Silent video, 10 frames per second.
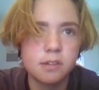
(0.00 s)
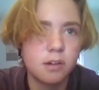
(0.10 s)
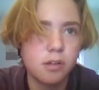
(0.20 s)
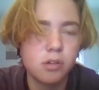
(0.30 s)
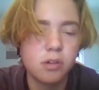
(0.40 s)
I
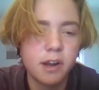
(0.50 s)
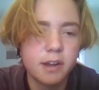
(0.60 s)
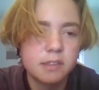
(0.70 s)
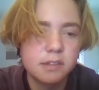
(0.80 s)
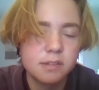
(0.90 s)
thought I
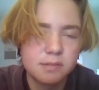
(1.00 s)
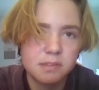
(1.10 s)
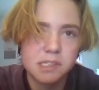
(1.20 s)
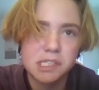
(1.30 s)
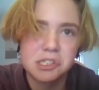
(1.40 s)
had
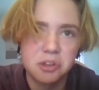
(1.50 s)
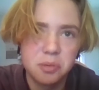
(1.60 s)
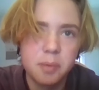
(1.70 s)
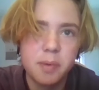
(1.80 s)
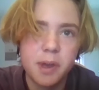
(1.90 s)

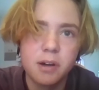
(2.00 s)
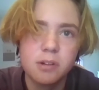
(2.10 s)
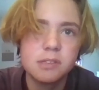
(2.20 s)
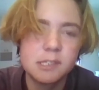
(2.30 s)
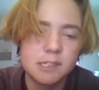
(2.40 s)

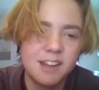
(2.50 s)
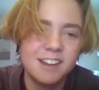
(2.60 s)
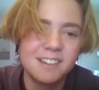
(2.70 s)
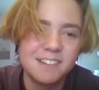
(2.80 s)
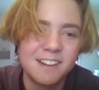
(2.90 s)
superpowers.
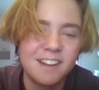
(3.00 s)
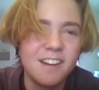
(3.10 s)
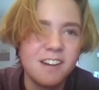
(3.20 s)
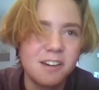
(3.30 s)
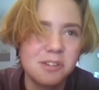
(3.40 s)

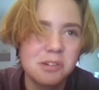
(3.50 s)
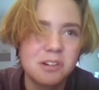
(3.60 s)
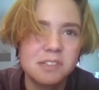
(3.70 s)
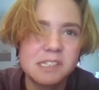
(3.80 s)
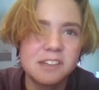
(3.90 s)
I thought I
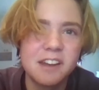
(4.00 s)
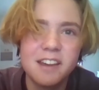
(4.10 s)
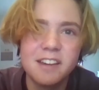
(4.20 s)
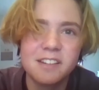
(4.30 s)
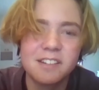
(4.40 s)
was
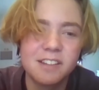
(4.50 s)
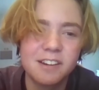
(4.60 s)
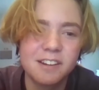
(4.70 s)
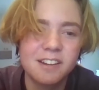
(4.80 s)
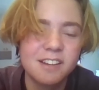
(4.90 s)
unique and
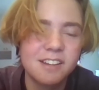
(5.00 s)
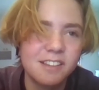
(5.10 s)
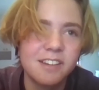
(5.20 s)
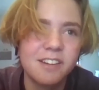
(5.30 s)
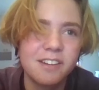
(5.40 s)
like,
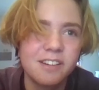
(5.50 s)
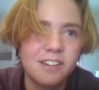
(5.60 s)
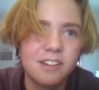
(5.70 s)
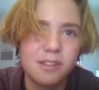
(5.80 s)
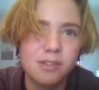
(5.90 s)
yeah,
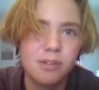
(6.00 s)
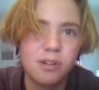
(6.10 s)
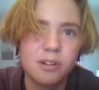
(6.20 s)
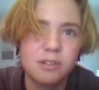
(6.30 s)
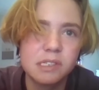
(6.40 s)
I thought
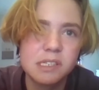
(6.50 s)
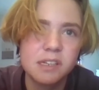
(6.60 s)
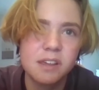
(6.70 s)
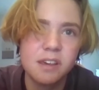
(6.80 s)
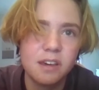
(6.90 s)
I was
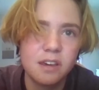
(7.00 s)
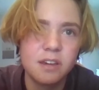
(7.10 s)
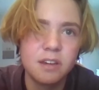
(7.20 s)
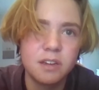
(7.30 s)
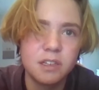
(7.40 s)

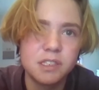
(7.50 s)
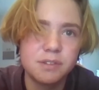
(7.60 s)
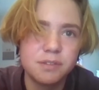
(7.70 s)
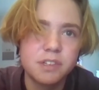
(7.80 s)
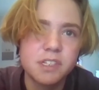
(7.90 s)

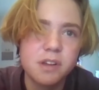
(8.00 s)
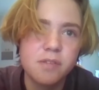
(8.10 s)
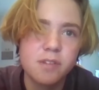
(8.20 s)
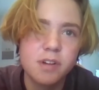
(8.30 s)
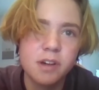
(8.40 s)
different to
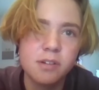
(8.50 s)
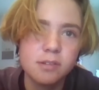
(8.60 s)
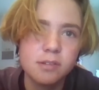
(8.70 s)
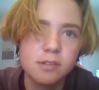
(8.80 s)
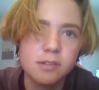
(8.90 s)
everyone
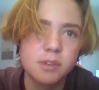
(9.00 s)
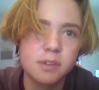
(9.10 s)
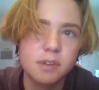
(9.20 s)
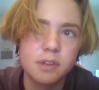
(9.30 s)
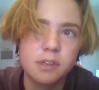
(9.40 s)
else, but
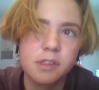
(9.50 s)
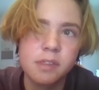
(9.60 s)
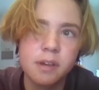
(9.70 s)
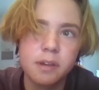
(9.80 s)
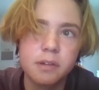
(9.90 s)
I didn't
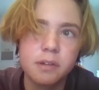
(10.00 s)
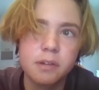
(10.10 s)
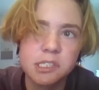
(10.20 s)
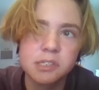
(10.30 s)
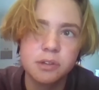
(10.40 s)
think it
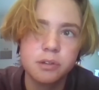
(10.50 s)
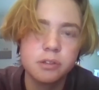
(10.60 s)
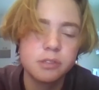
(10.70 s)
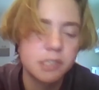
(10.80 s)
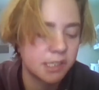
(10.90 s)
was
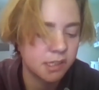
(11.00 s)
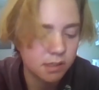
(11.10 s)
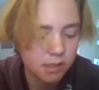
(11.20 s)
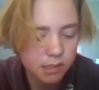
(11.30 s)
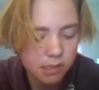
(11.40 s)
too
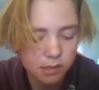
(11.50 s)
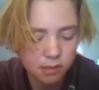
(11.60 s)
serious.